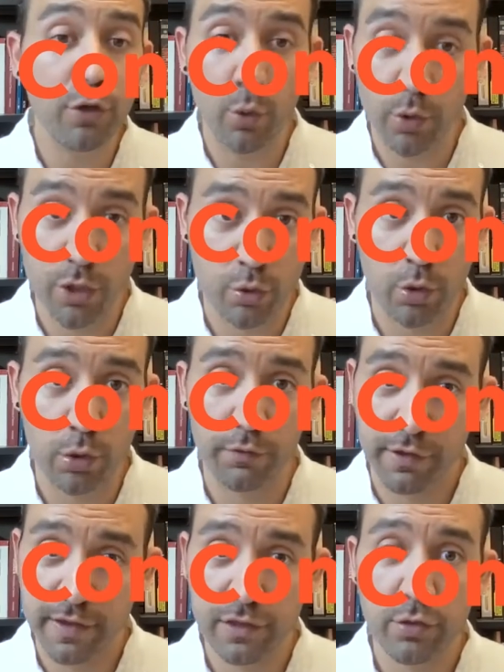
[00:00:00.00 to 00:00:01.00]
no control
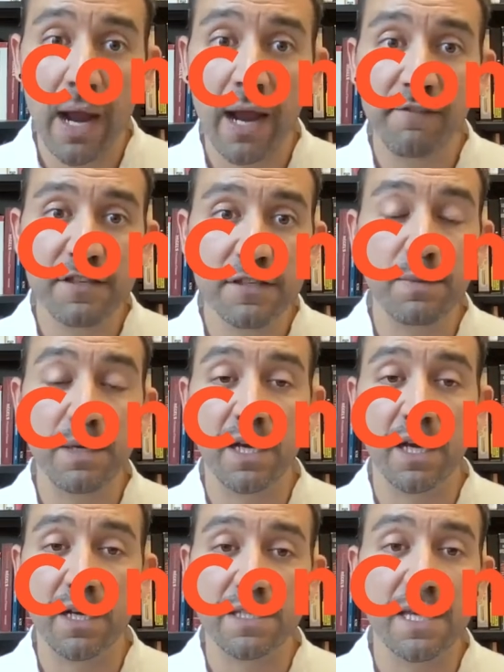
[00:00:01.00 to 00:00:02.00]
over the drives
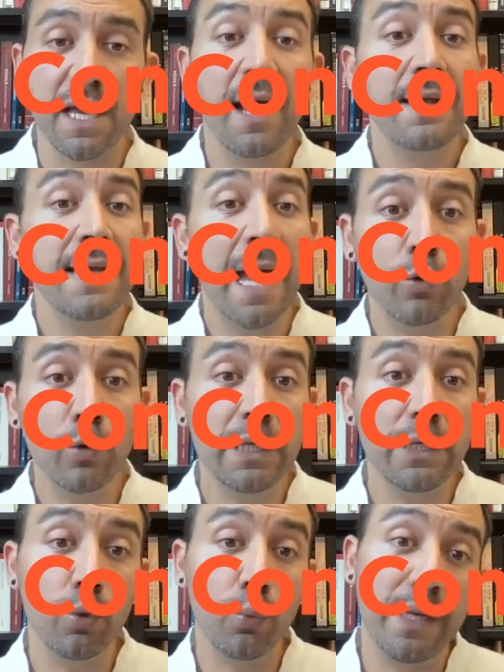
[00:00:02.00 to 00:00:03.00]
because not
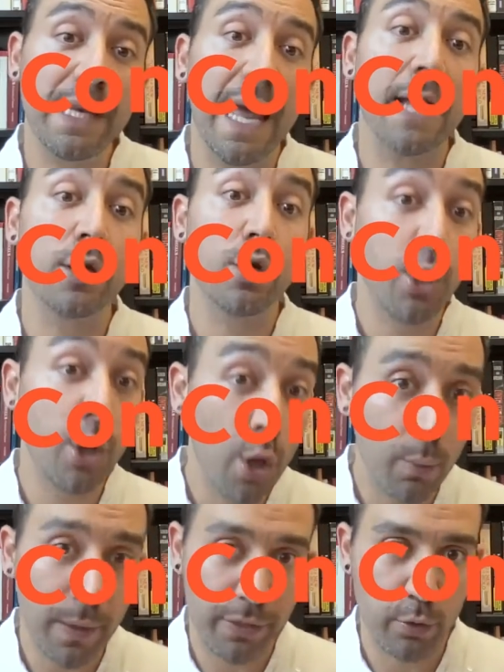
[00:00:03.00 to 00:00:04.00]
only do we not know
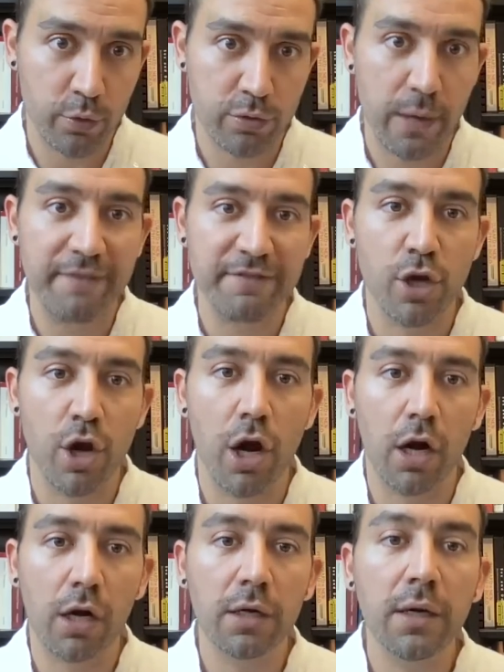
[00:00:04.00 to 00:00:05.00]
what those drives
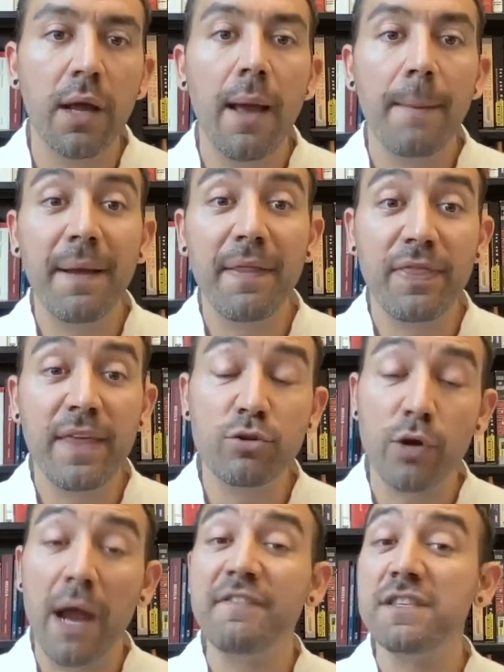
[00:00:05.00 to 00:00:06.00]
are, but the
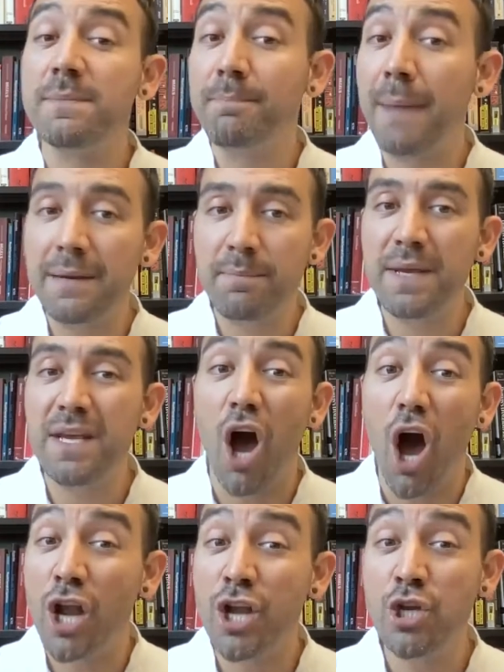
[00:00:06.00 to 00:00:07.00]
drives might be
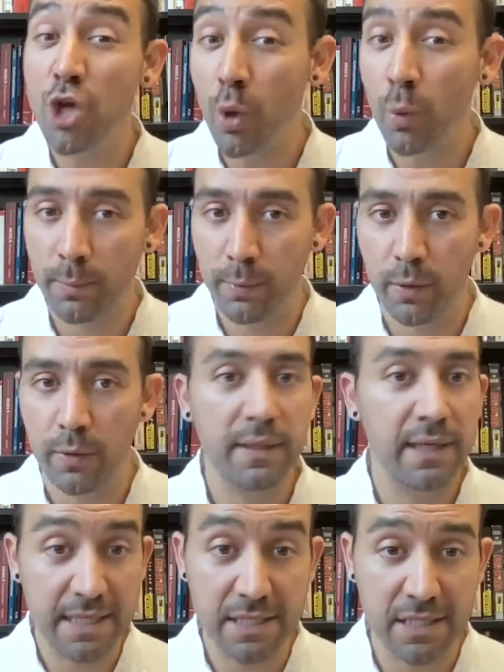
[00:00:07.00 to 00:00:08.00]
unknowable
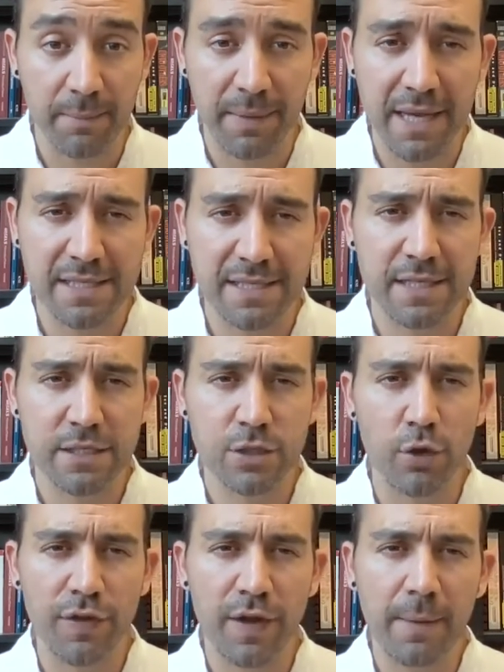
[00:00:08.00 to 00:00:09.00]
in some cases.
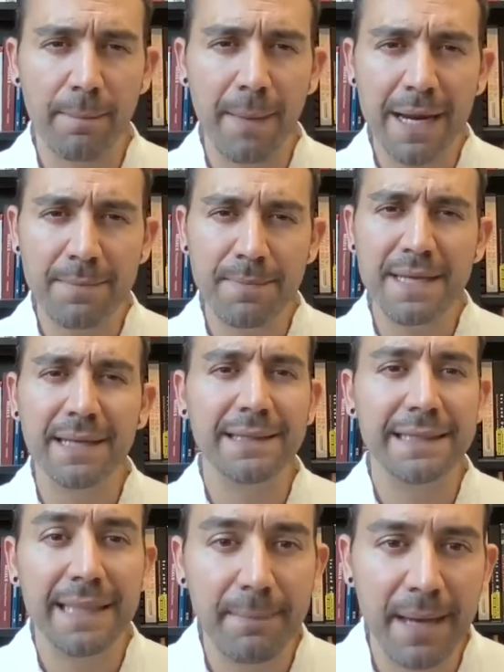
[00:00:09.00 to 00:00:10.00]
So there might be a
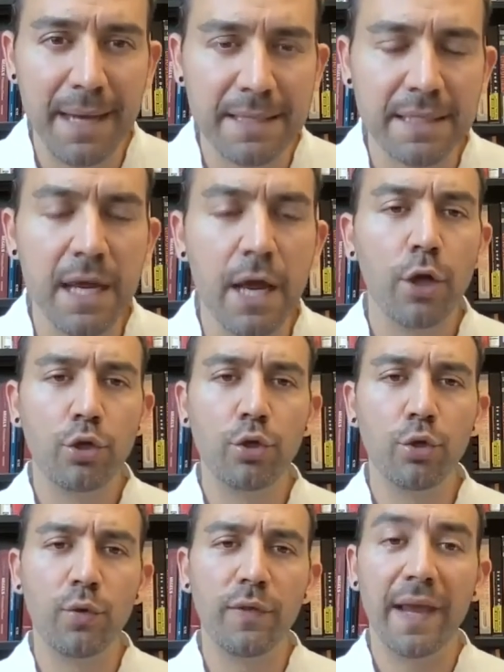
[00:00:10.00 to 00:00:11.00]
limit
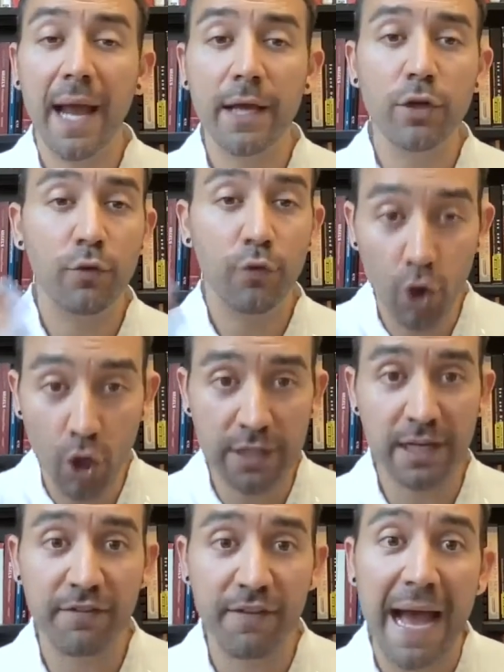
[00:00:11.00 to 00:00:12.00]
to the kind of
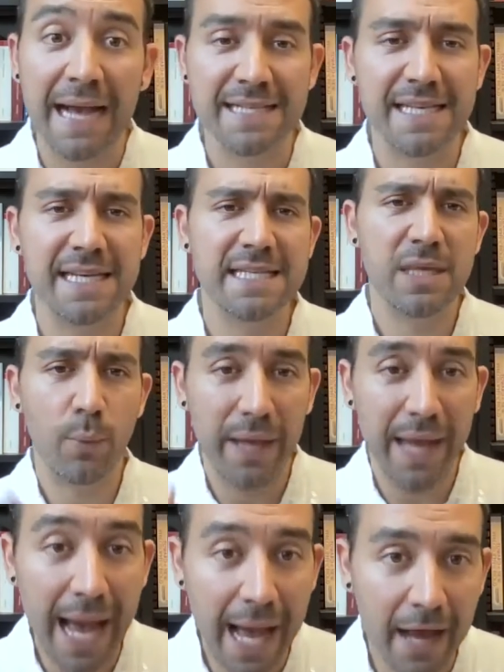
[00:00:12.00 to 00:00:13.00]
cognitive access that we
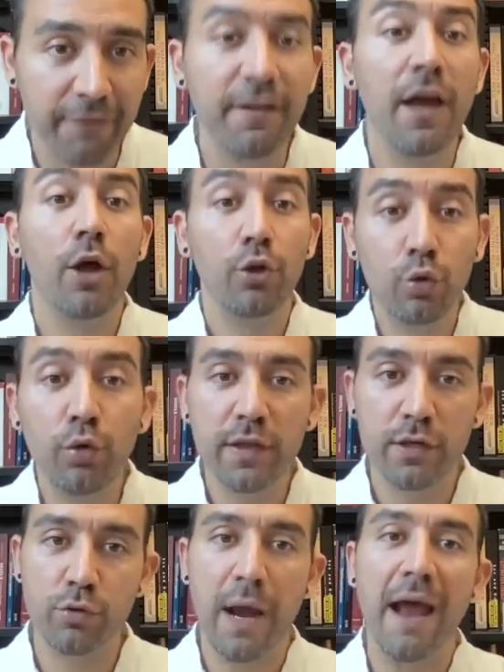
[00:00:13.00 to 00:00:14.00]
have to
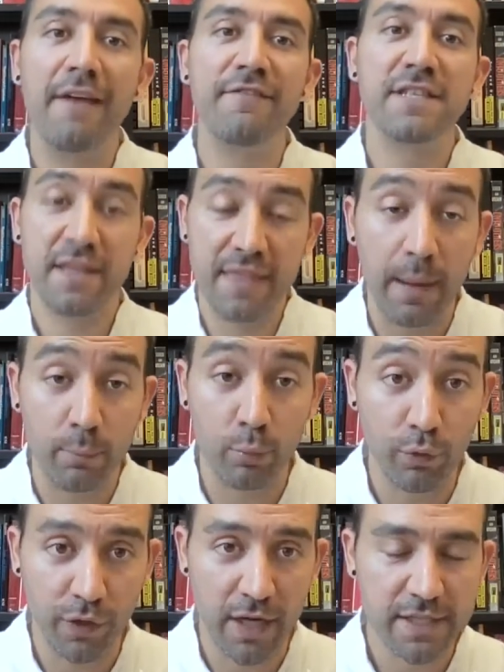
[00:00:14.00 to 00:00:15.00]
the drives that
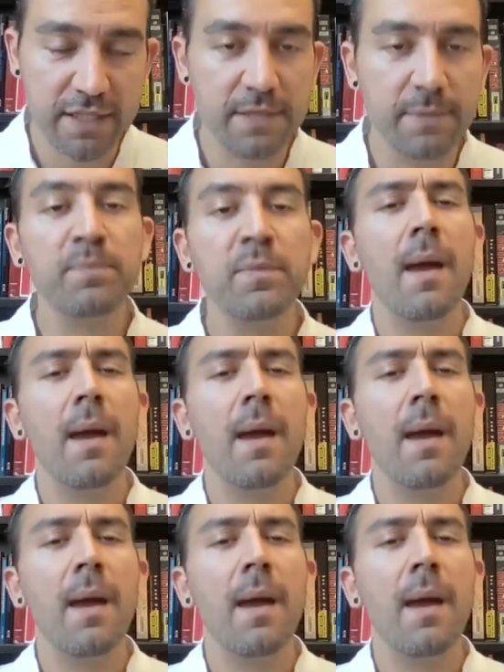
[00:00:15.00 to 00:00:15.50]
move us.